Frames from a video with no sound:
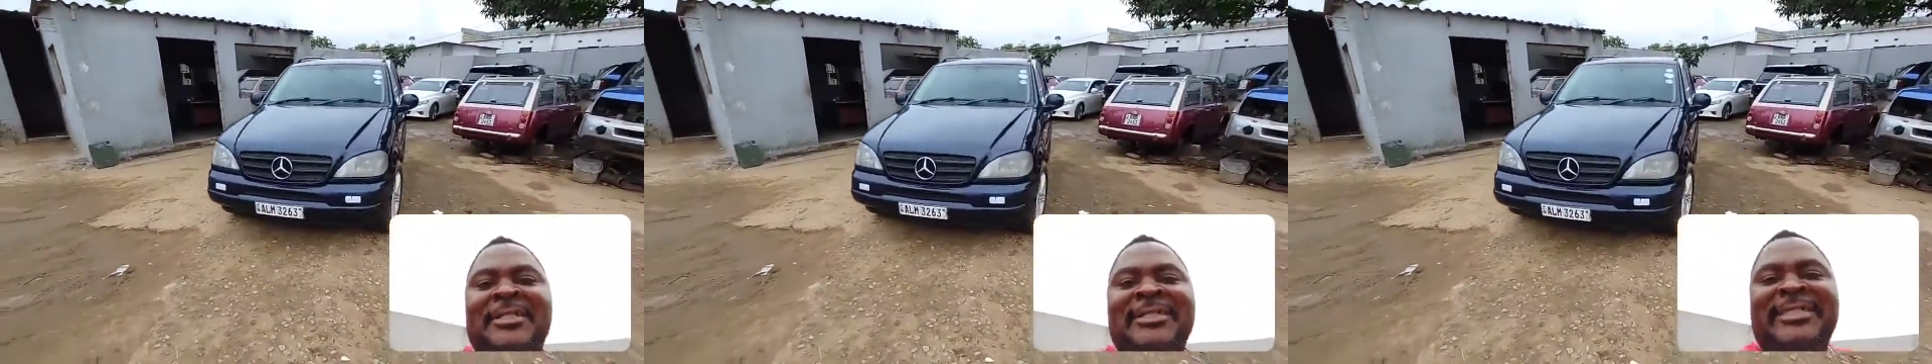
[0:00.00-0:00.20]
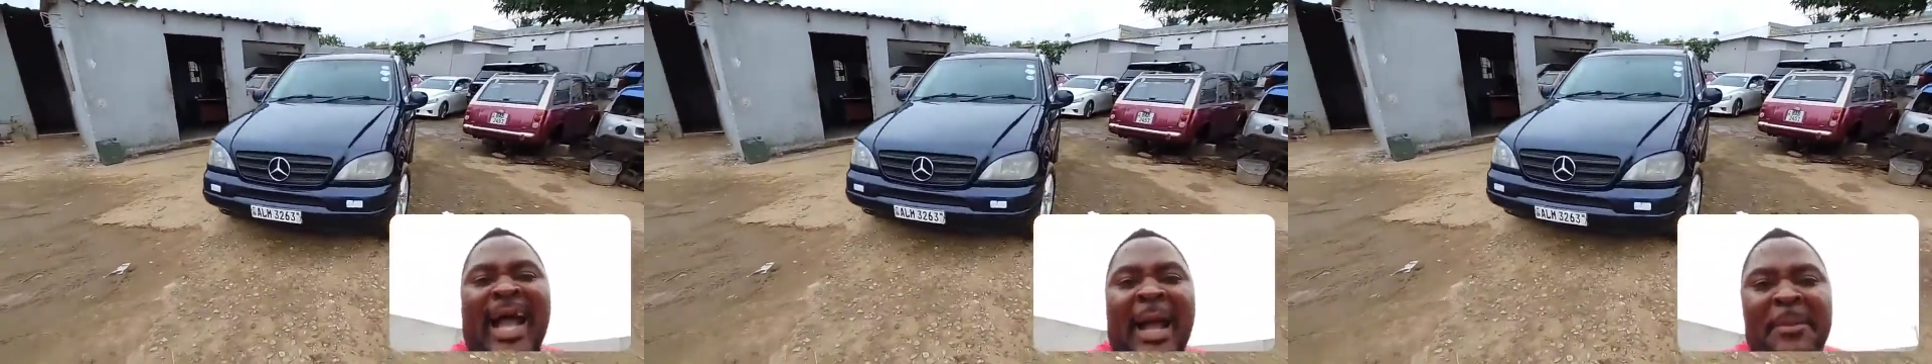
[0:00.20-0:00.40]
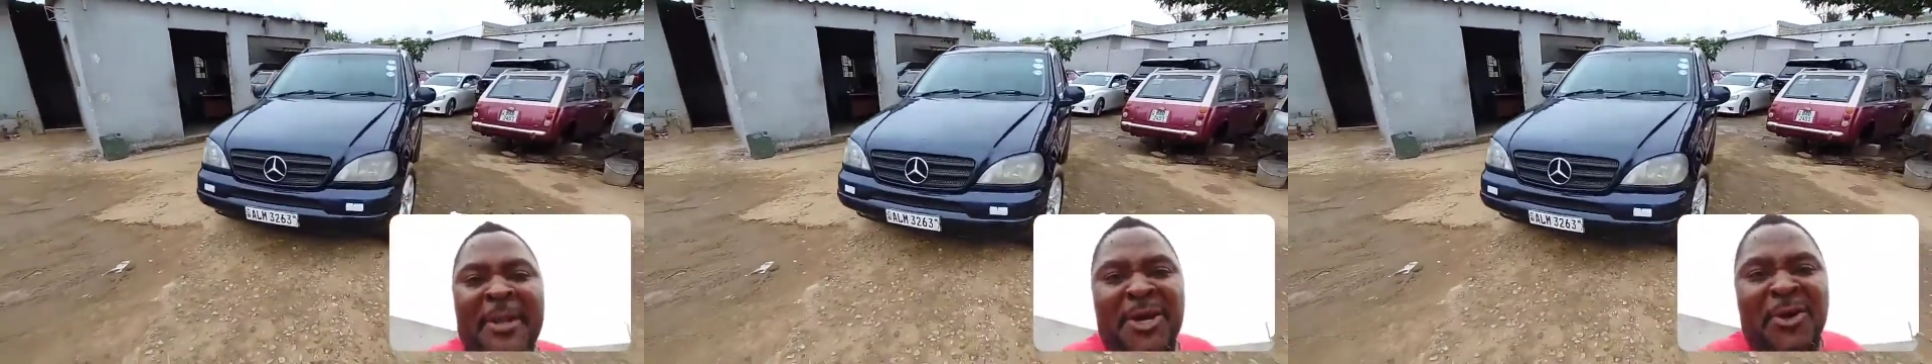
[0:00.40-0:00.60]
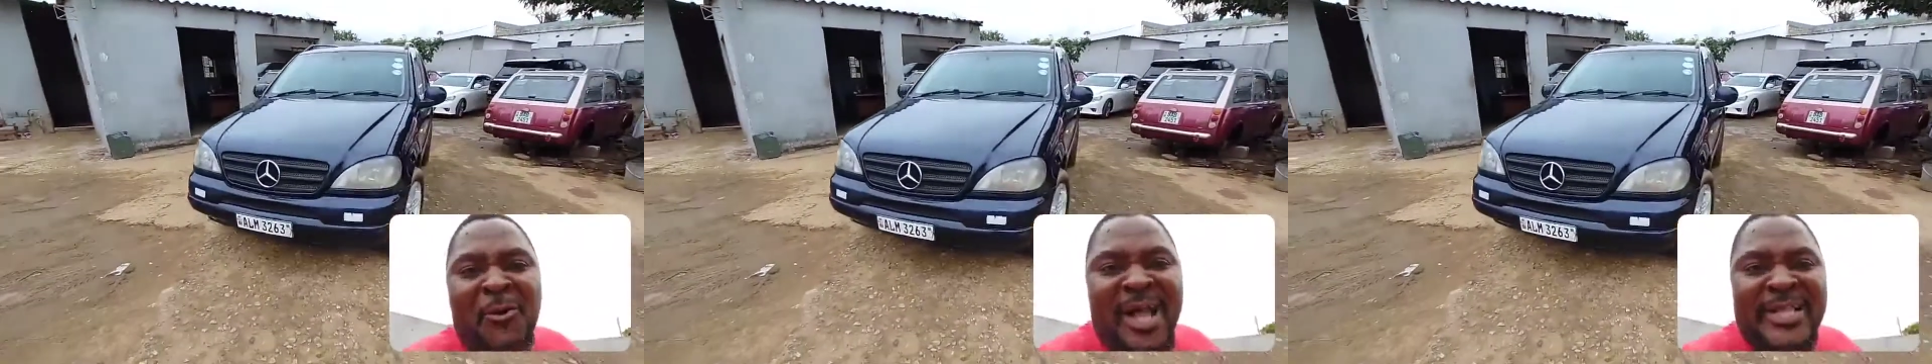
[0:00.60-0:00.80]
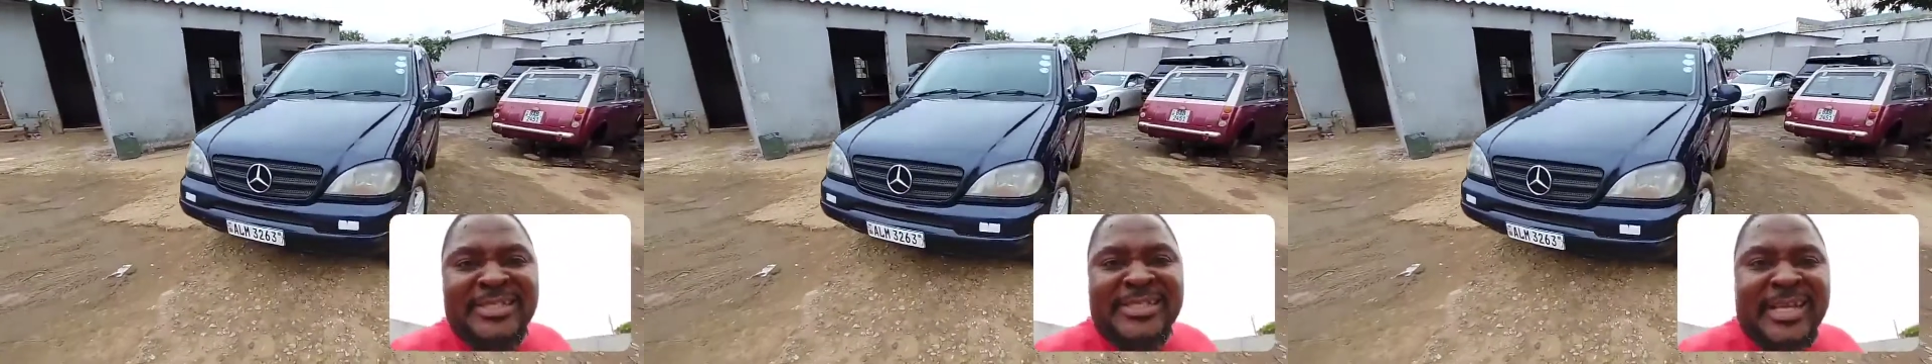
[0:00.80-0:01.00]

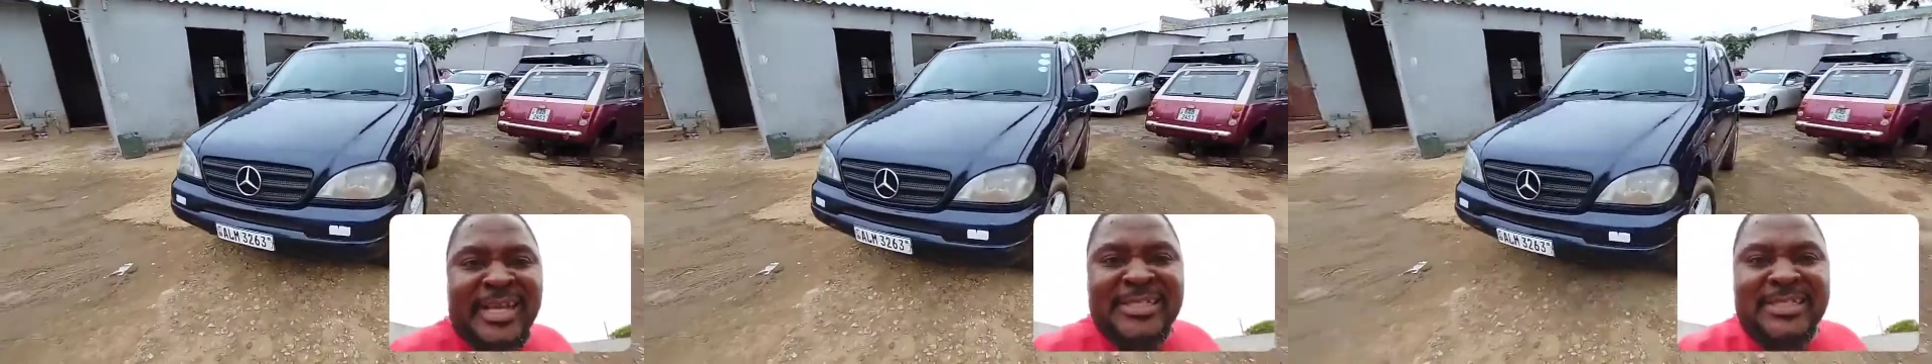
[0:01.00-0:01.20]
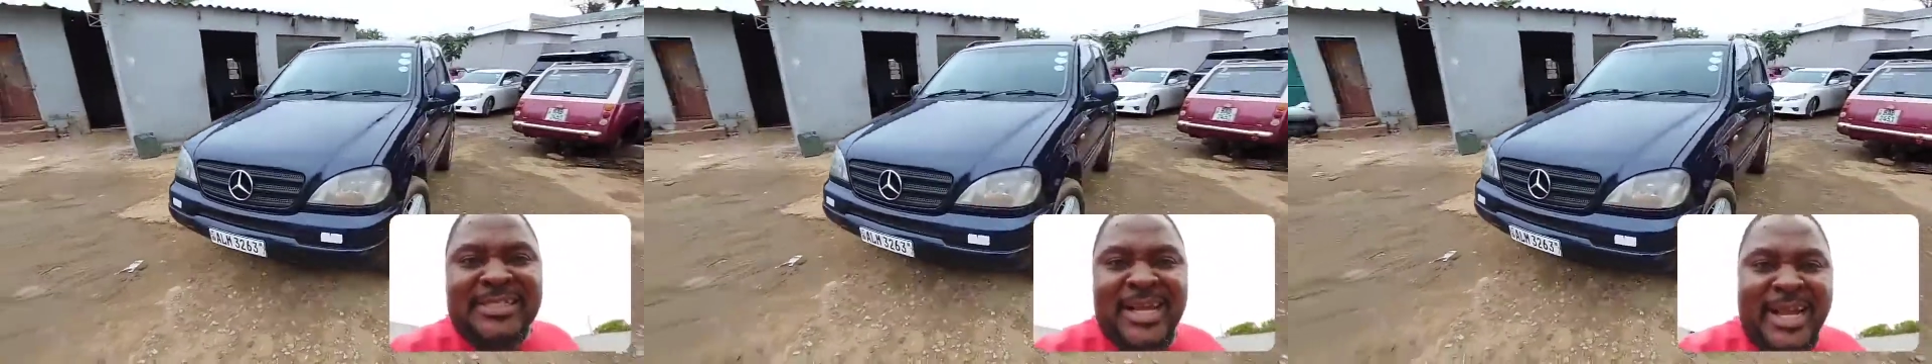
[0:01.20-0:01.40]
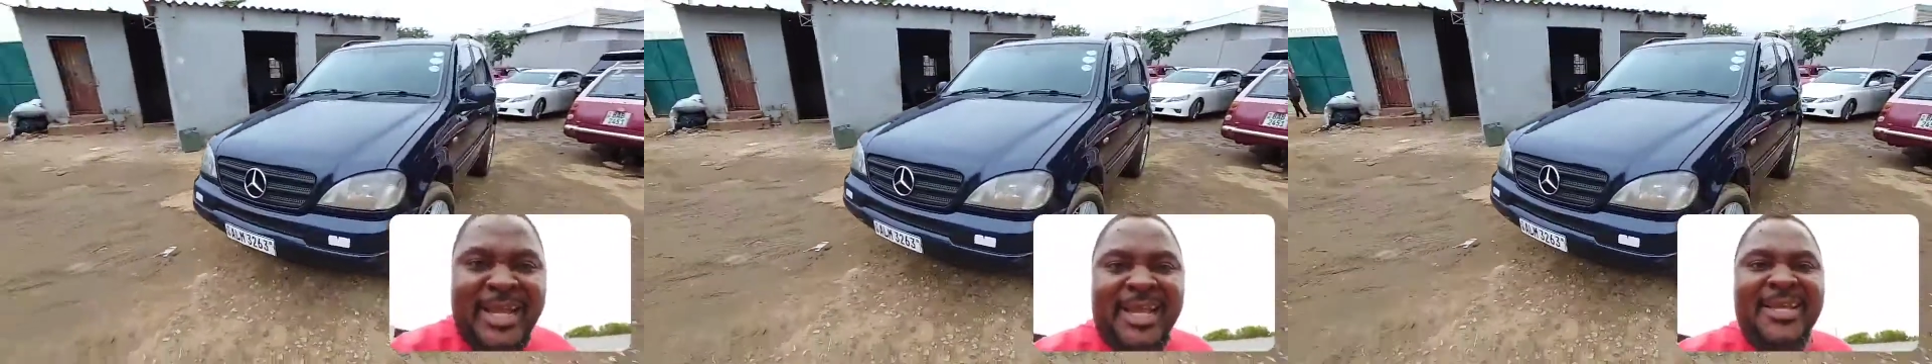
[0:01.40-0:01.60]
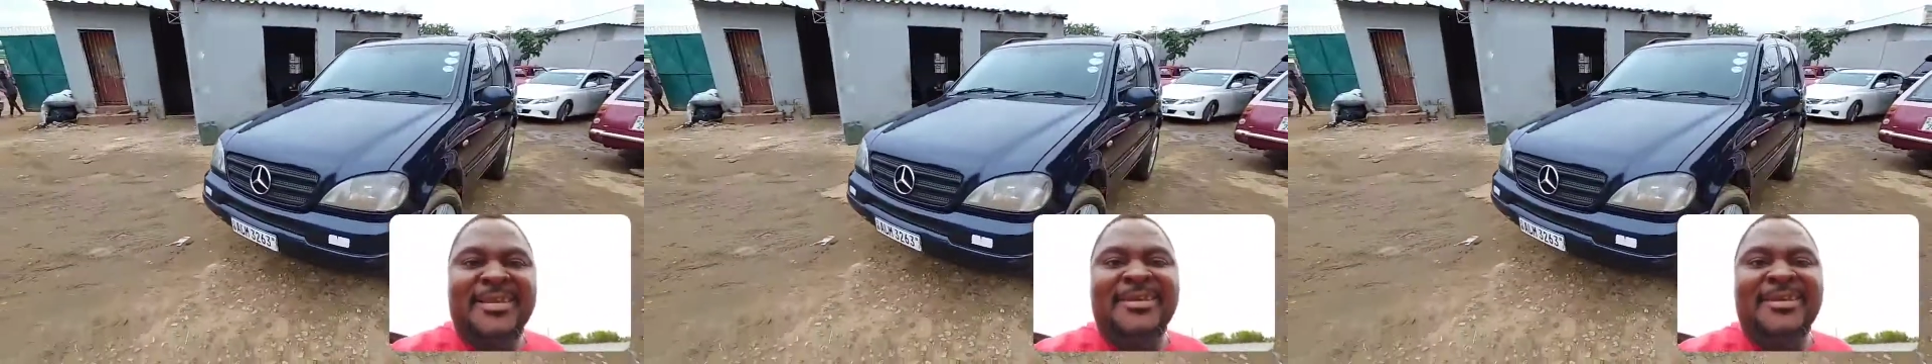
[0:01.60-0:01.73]
W163